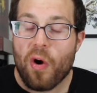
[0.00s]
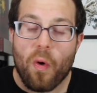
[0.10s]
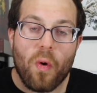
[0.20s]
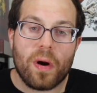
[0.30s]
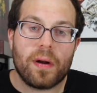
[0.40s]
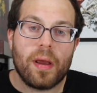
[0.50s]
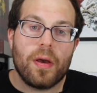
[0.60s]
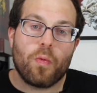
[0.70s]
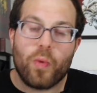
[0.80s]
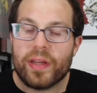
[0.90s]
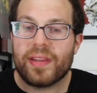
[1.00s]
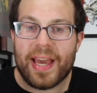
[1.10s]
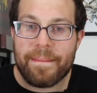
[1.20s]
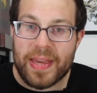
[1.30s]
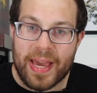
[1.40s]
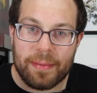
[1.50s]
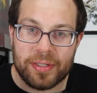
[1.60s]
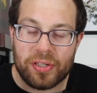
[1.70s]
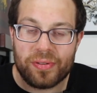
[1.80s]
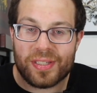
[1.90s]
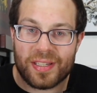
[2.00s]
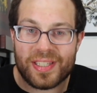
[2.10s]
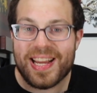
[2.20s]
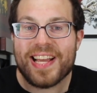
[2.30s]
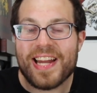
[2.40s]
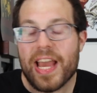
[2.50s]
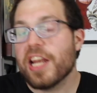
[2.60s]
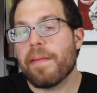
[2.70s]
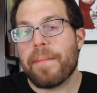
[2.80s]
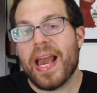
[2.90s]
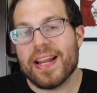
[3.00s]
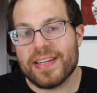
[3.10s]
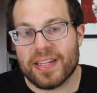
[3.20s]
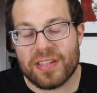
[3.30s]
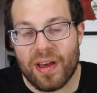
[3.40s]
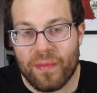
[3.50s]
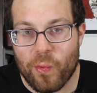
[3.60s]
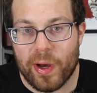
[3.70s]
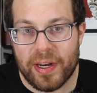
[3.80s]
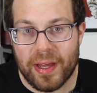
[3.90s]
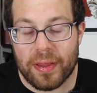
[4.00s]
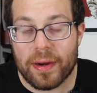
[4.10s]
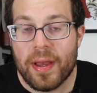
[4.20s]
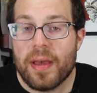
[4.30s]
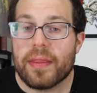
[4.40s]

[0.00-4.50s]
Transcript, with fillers: or will they be able to sustain independent of one another?